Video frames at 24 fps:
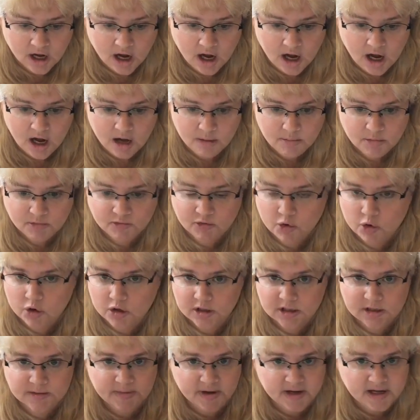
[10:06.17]
Of
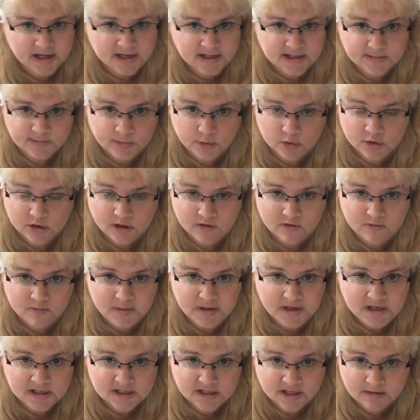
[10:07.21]
course, my kids both love
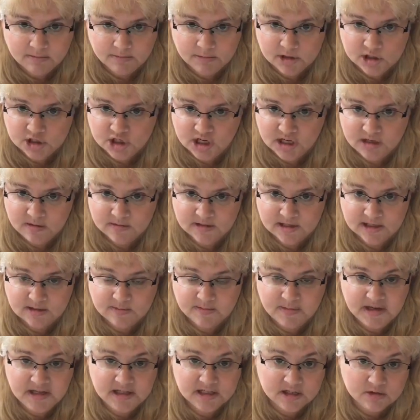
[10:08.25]
pizza, but James is
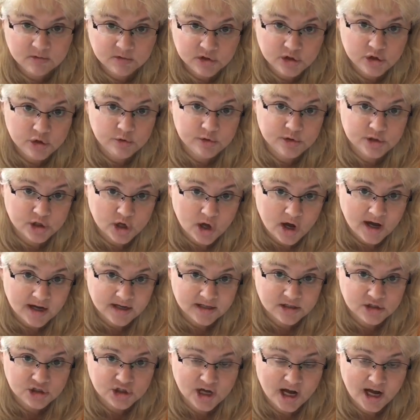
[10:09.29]
pizza with no
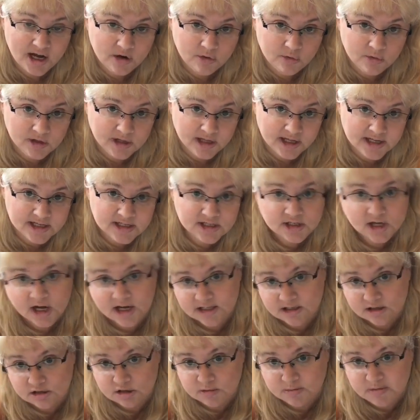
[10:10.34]
sauce. John only likes
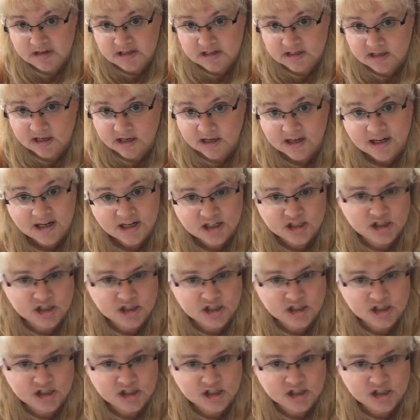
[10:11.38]
sausage pizza.